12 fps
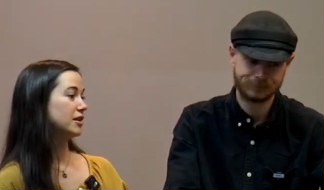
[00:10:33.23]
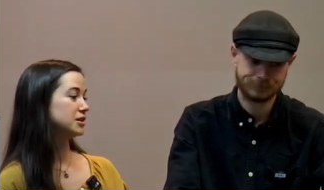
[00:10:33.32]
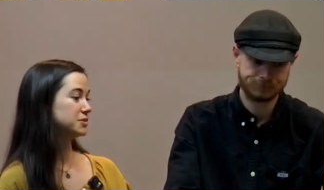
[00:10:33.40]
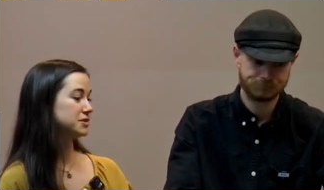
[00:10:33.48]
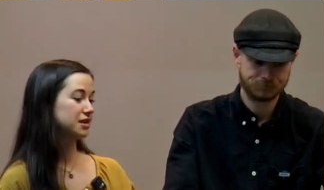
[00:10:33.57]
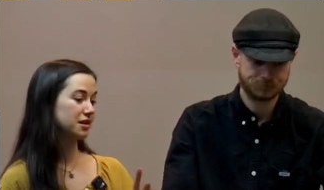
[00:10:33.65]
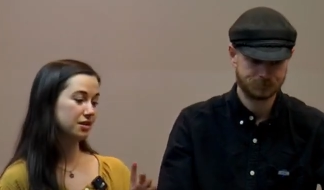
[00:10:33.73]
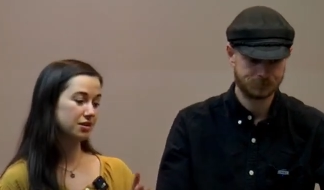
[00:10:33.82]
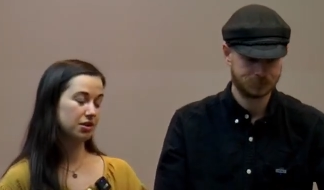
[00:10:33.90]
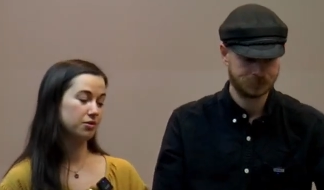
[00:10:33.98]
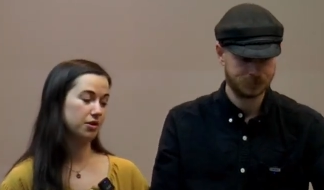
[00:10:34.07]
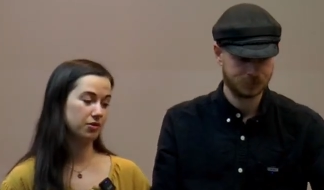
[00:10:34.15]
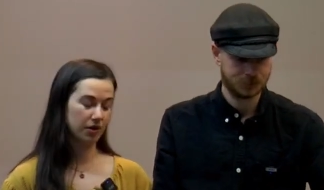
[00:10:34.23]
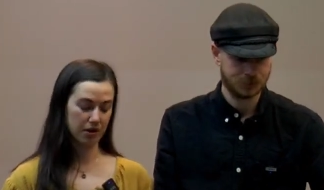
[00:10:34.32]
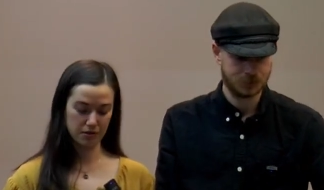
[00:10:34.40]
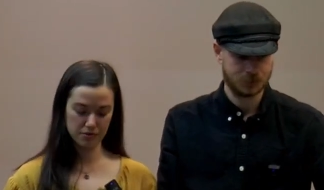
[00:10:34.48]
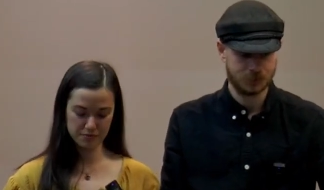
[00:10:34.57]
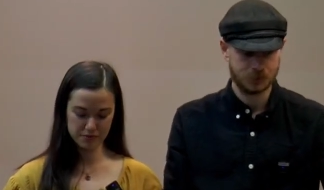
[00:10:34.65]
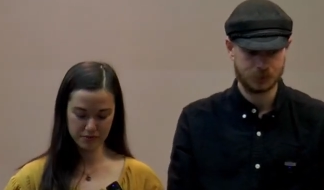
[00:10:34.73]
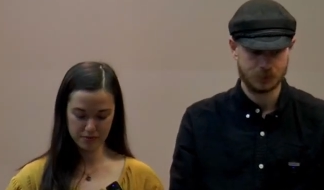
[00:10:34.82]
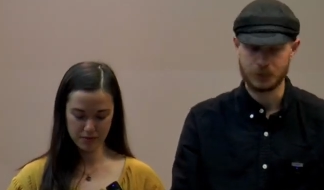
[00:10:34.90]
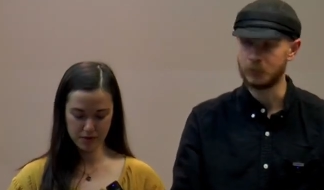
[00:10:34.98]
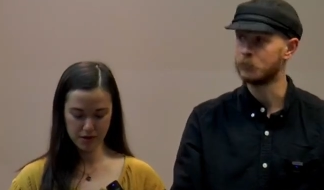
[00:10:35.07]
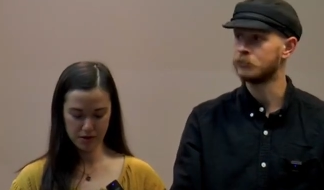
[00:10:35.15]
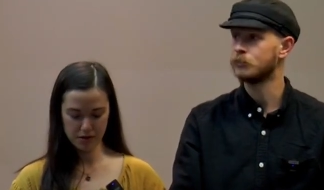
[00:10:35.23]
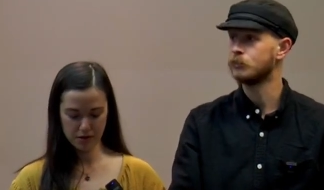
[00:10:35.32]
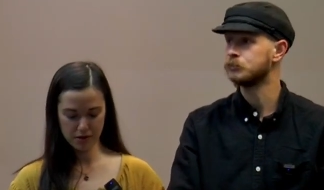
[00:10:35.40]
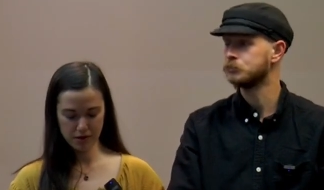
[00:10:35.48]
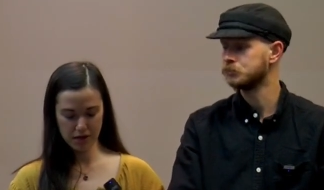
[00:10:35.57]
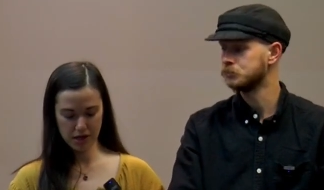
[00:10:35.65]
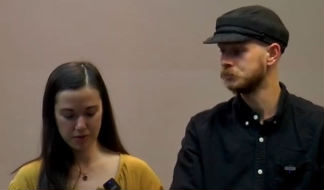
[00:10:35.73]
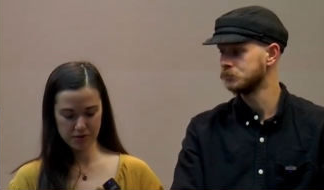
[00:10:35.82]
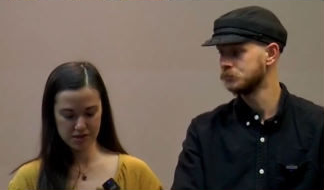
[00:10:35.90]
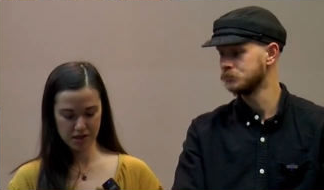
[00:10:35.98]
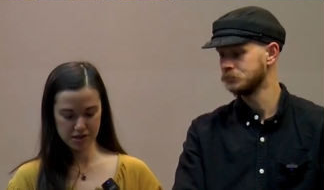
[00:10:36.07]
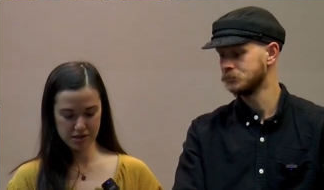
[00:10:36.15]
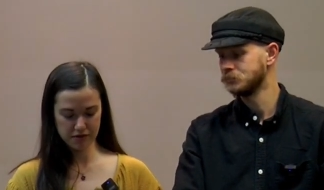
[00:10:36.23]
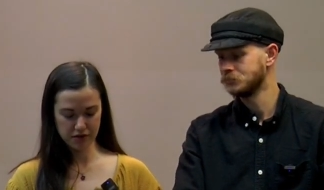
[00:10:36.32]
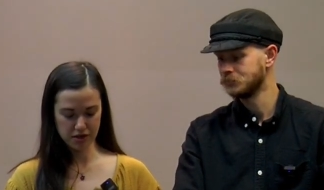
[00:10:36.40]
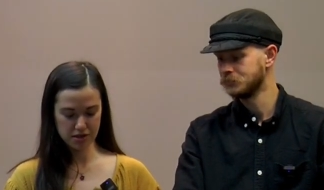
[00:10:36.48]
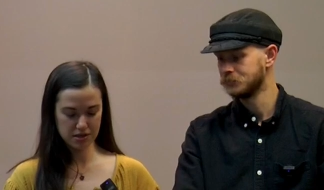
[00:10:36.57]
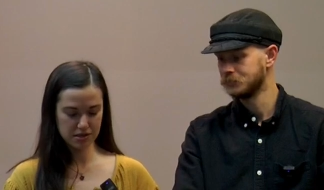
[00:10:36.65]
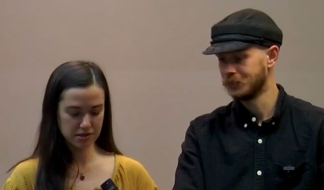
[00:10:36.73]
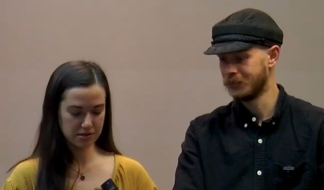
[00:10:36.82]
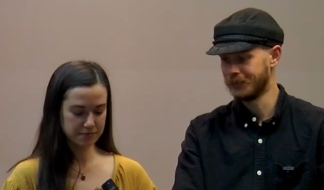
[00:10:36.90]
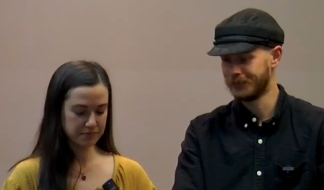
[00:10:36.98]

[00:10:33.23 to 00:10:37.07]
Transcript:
Speaker 1: house was like, no, no, no. It was us. It was us first.